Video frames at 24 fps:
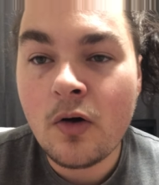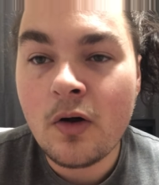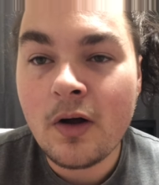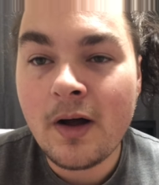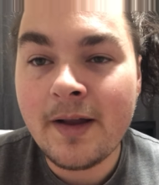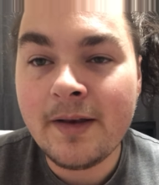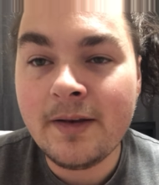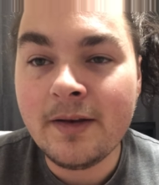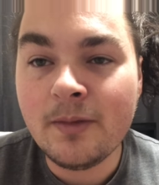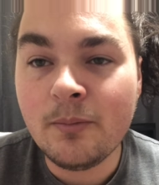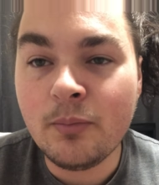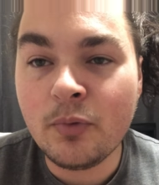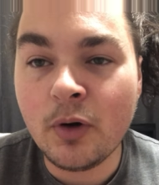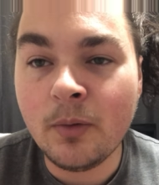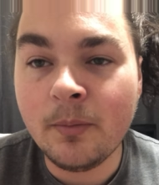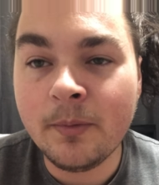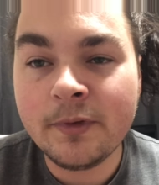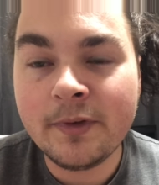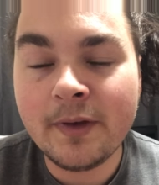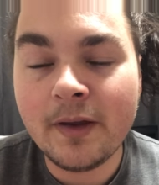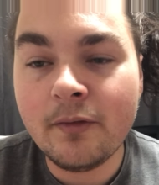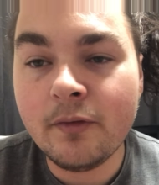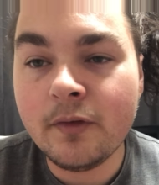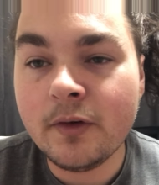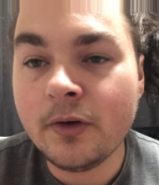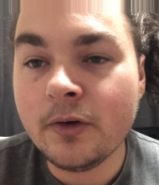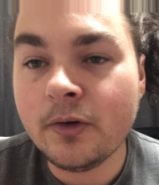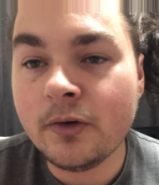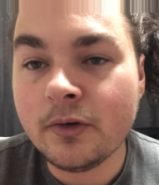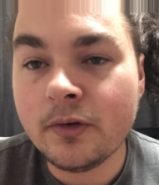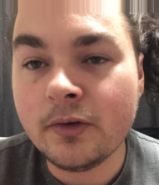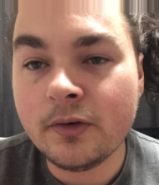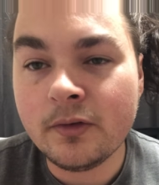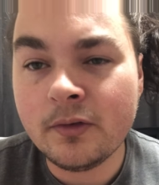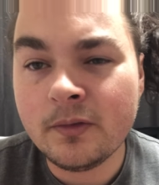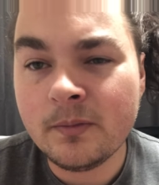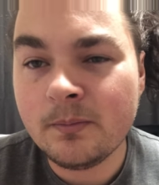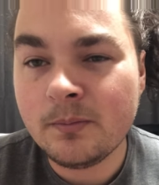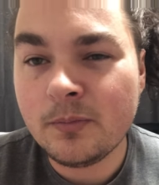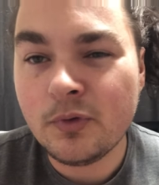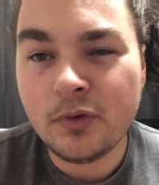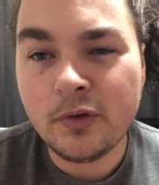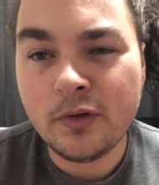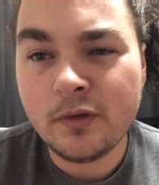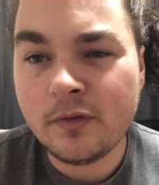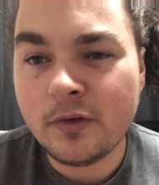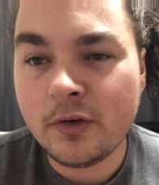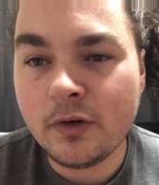I did promise that video
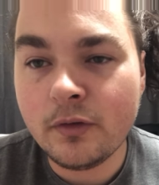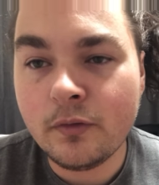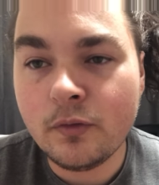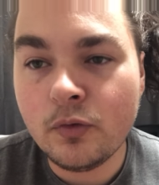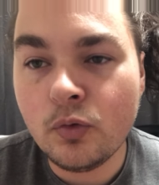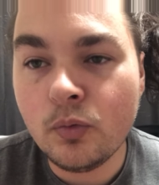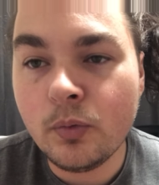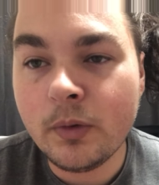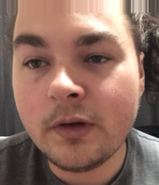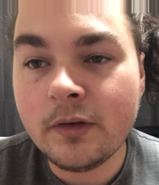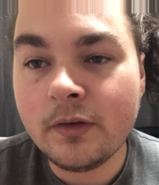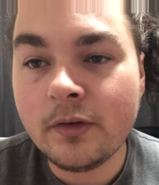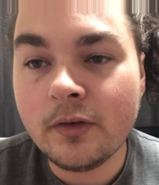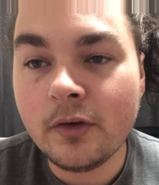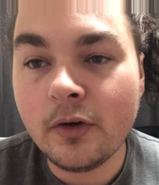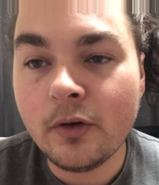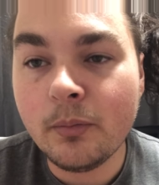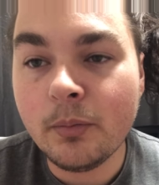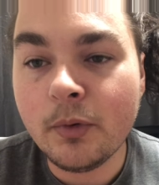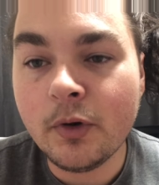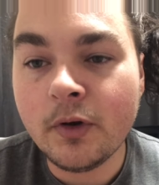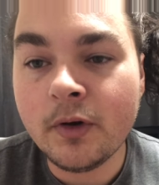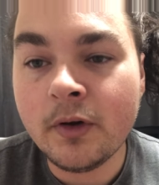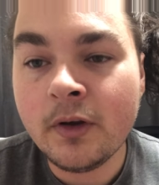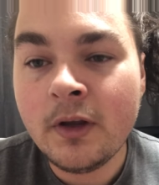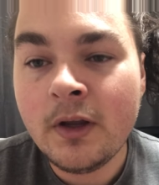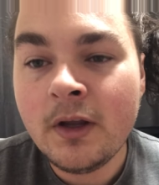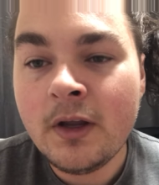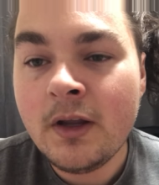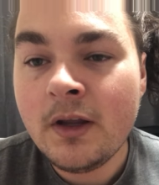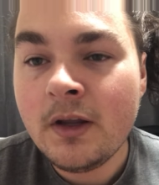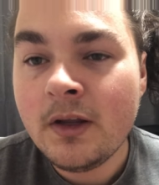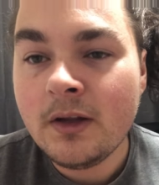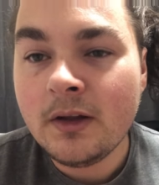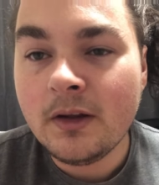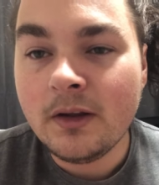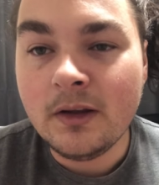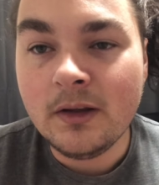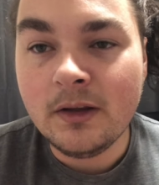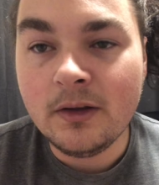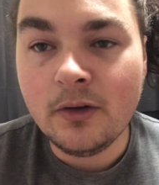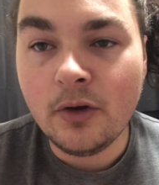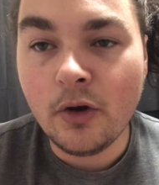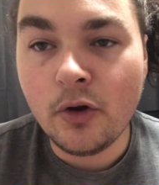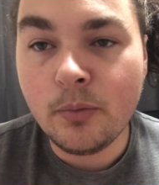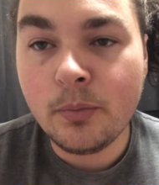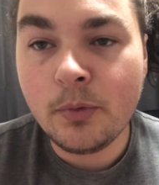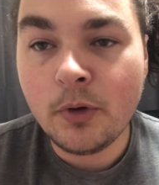probably three or four weeks ago, but the
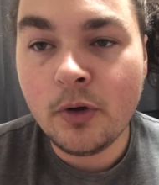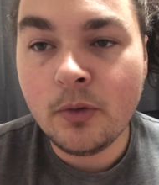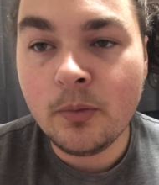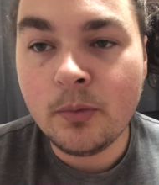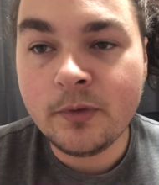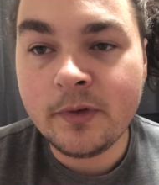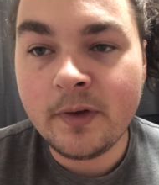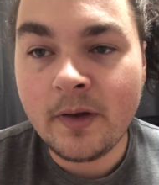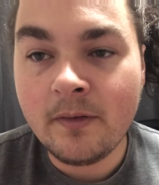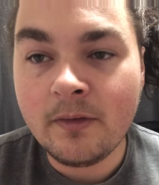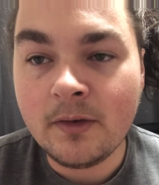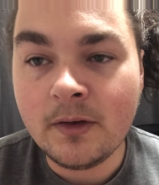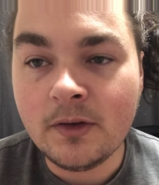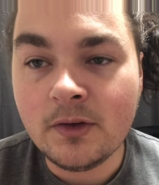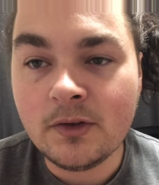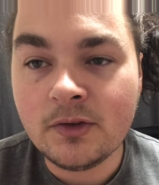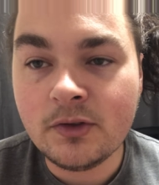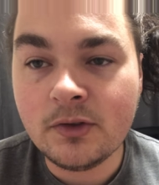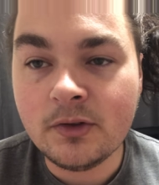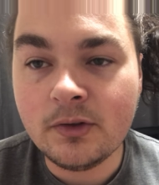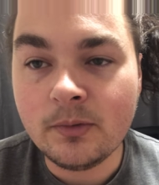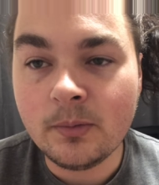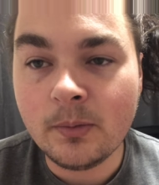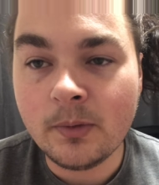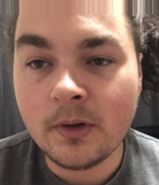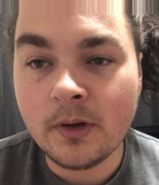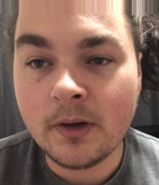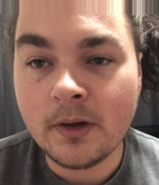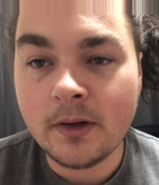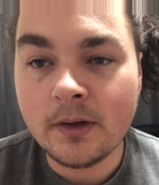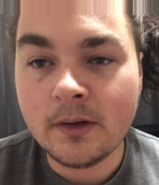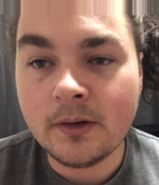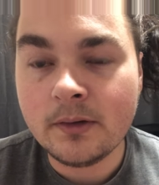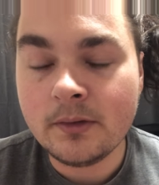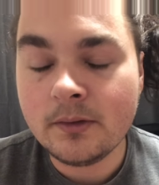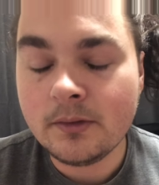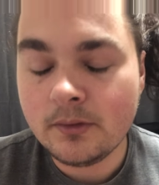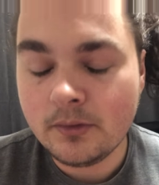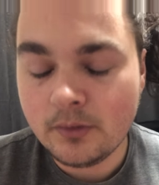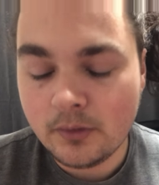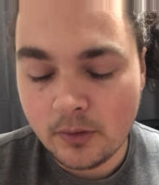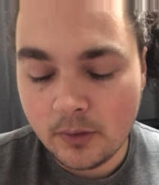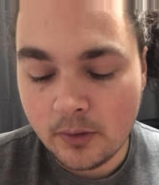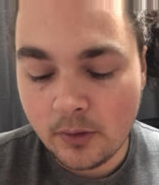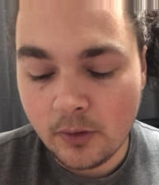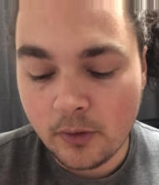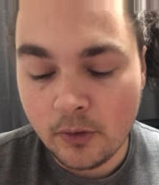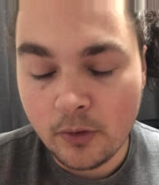GoPro was having issues when I
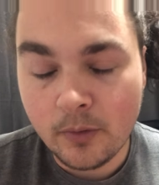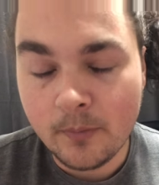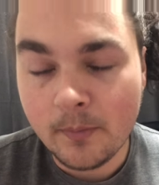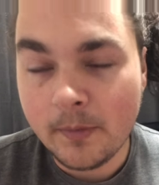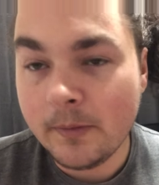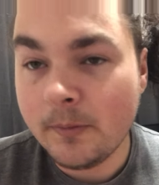got home.